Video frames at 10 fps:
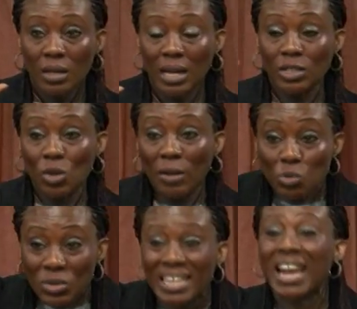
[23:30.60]
And you have
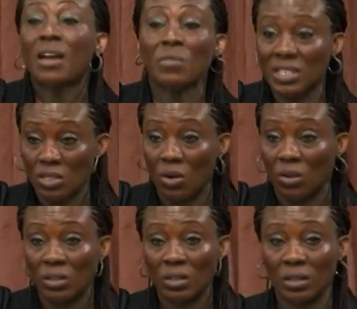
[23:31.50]
to carry it
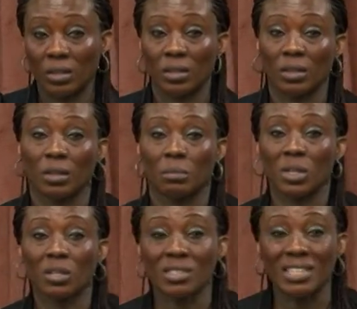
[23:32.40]
on.
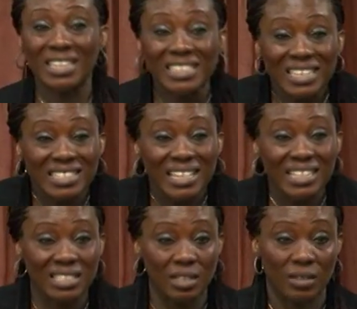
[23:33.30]
Because the
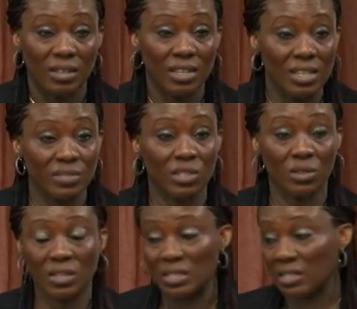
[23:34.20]
intercessor lives on
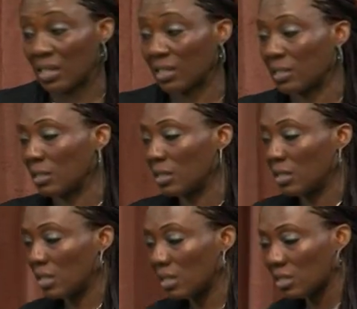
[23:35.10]
your inside.
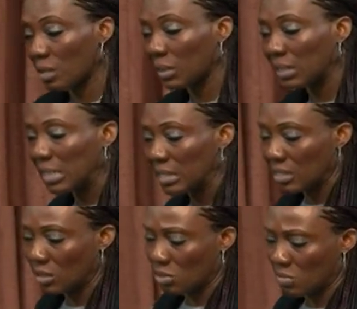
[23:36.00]
Is somebody
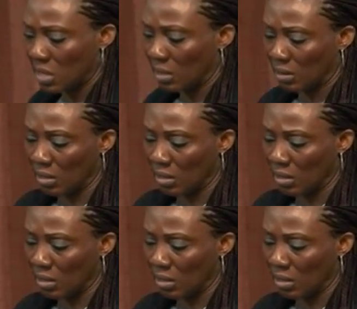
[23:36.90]
listening to me?